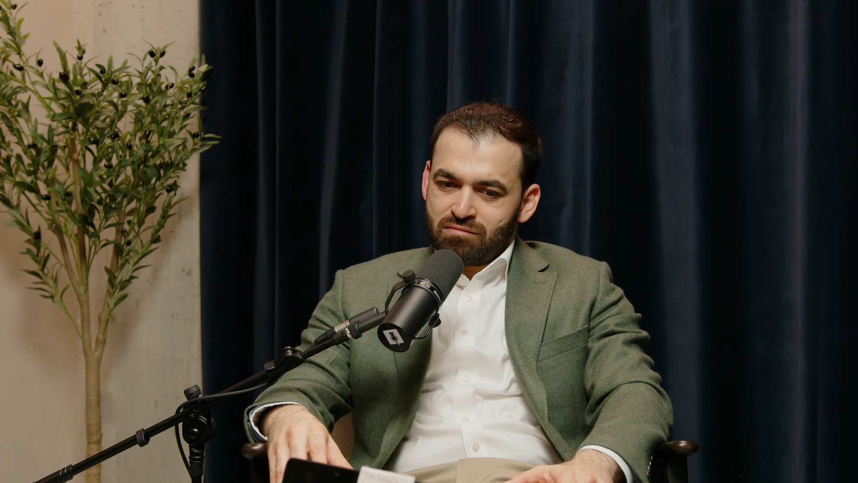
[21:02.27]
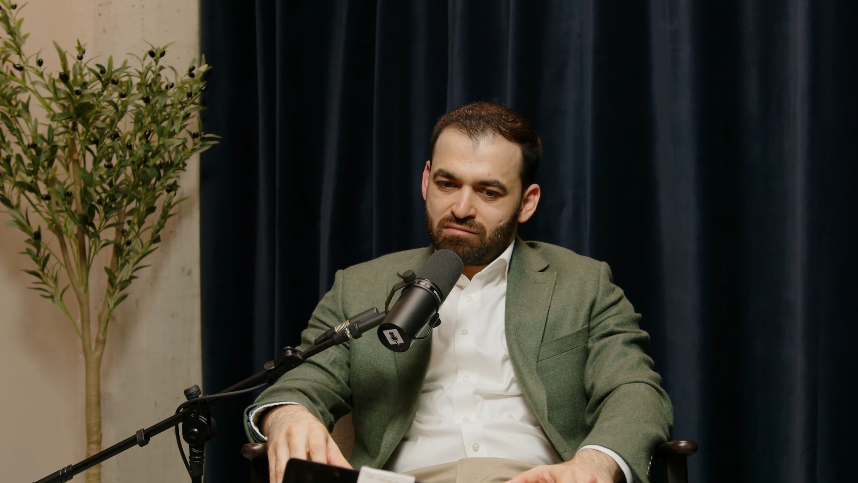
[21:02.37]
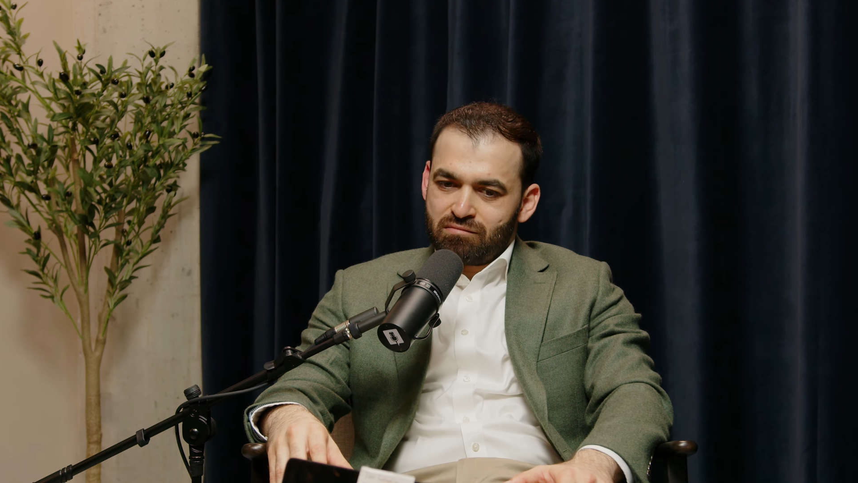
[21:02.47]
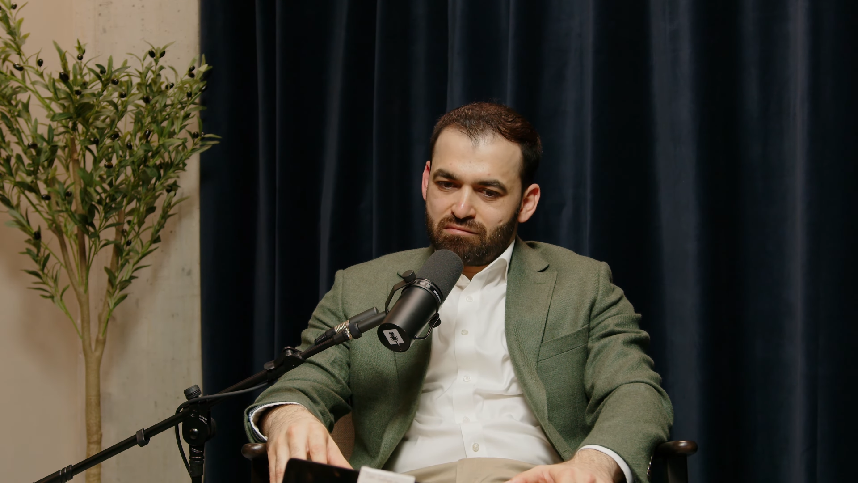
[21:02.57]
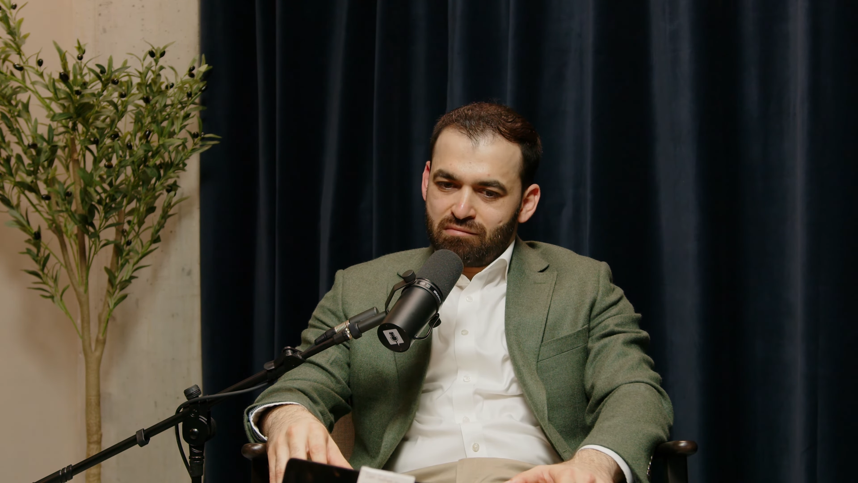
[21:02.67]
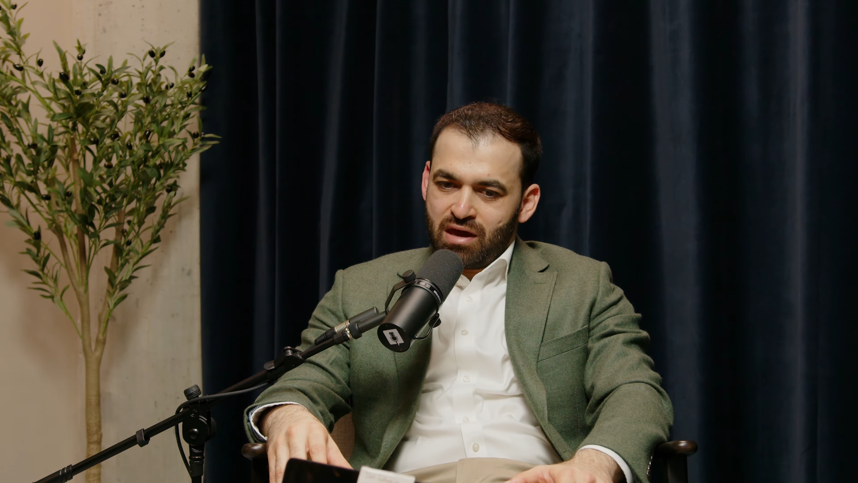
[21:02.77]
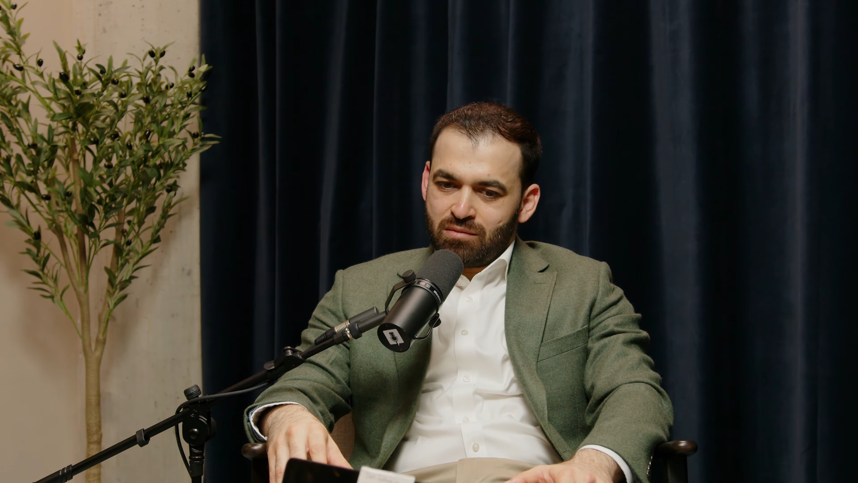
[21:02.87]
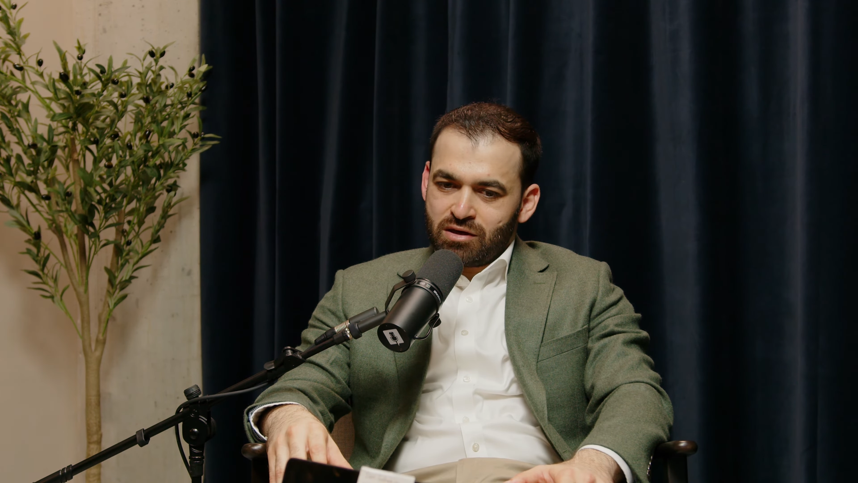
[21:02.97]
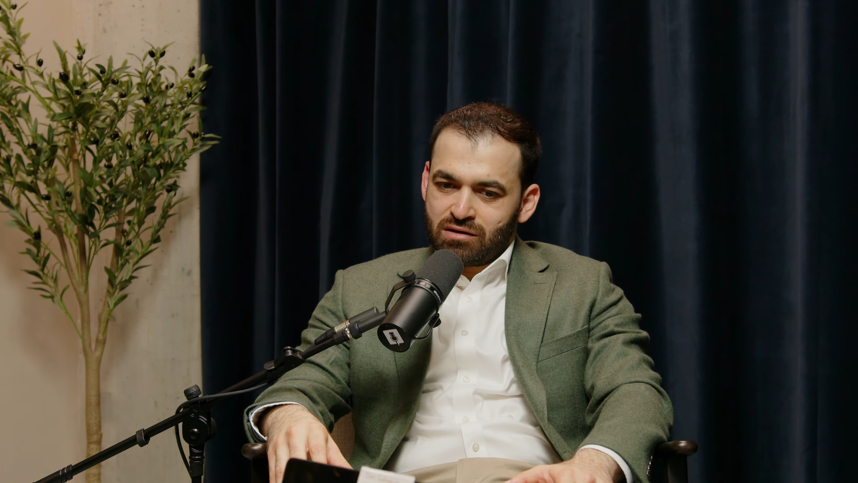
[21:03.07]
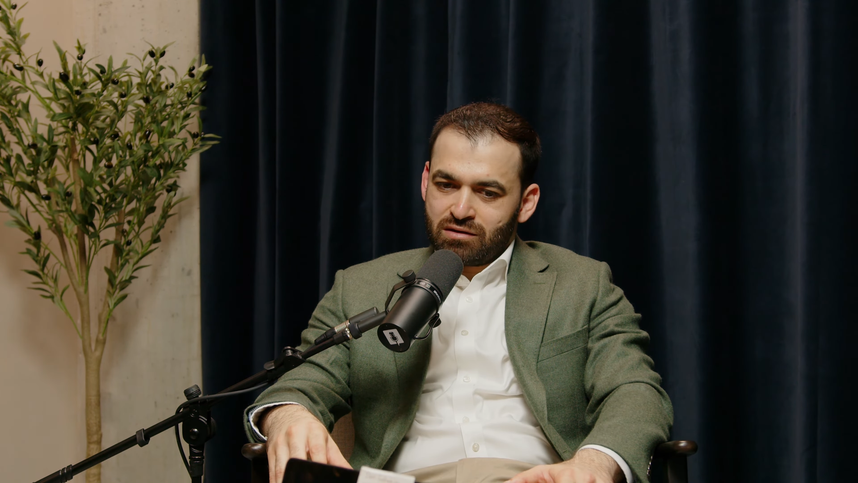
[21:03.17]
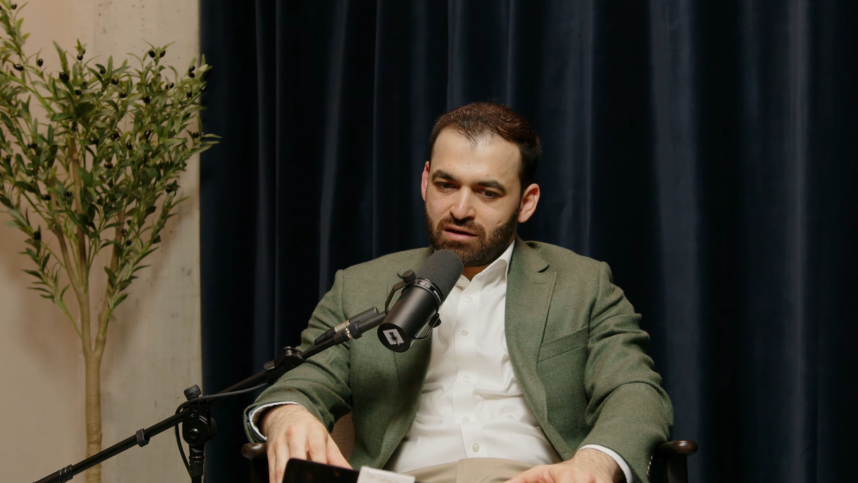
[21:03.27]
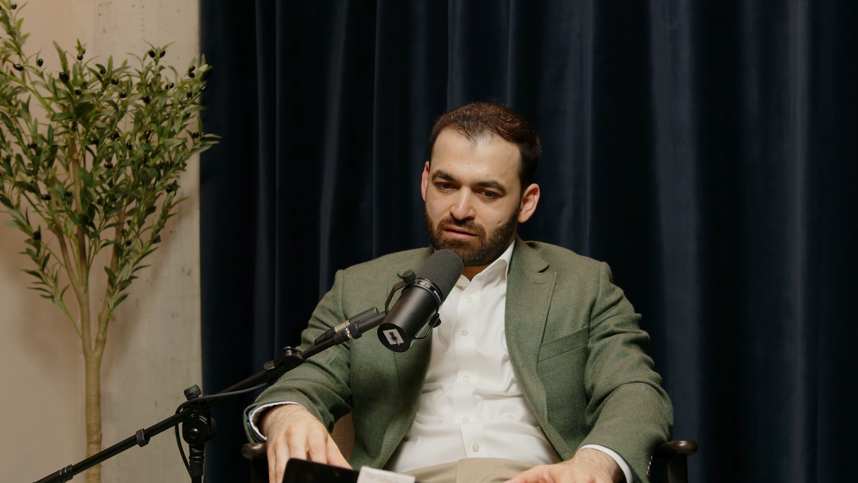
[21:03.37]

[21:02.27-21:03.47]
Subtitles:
maybe